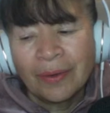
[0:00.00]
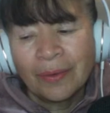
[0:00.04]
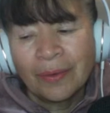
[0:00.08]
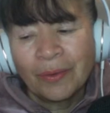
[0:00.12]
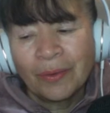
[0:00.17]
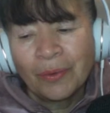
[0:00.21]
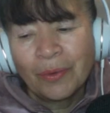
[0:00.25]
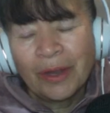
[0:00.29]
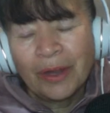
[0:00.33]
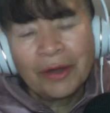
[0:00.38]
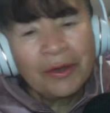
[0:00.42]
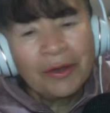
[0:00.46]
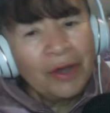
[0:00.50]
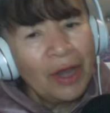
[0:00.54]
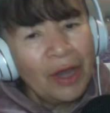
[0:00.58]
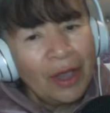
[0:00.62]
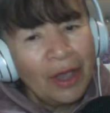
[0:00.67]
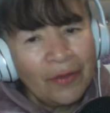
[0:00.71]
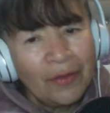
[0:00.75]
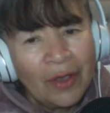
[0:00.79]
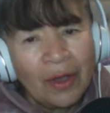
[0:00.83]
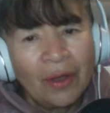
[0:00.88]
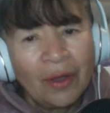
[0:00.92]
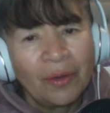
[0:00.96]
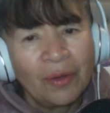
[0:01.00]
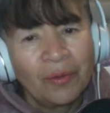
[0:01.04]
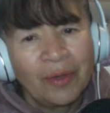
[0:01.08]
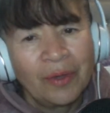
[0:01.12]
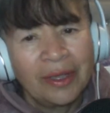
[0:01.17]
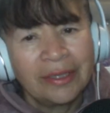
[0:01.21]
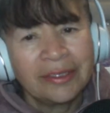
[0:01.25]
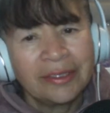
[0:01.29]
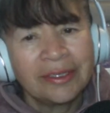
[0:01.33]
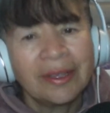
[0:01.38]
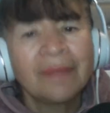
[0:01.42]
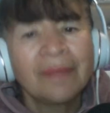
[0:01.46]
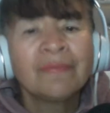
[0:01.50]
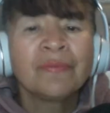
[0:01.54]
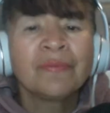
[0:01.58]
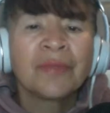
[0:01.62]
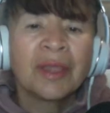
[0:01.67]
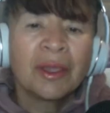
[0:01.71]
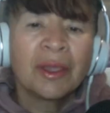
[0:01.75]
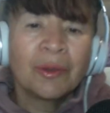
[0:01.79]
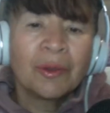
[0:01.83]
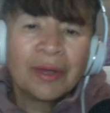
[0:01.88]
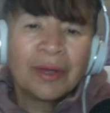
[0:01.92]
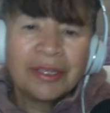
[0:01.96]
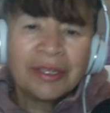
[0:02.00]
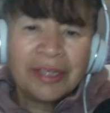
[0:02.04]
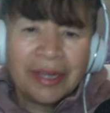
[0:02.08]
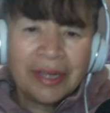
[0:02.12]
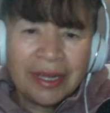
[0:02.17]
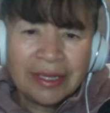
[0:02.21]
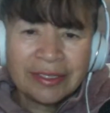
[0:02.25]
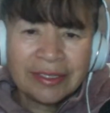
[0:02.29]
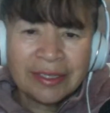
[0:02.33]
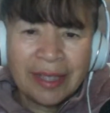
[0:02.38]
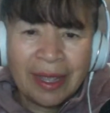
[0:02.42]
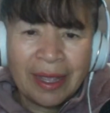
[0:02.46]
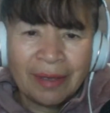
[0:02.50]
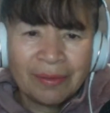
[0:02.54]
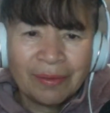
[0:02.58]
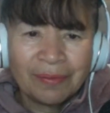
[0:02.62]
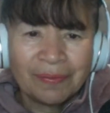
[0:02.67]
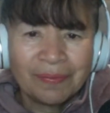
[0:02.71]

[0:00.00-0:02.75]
not always what it is now.